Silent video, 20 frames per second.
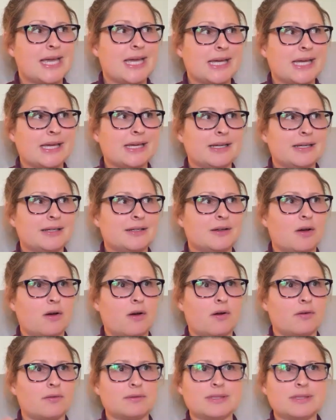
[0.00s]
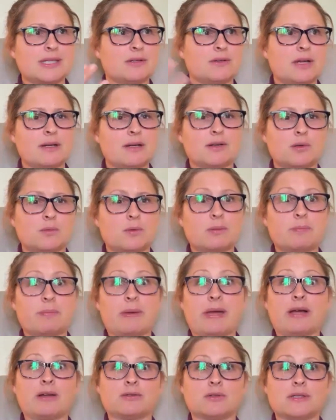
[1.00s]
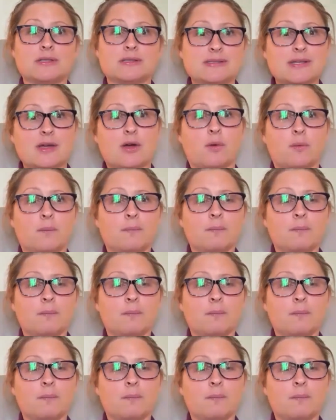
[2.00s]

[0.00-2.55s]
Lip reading: but they're not good with boundaries.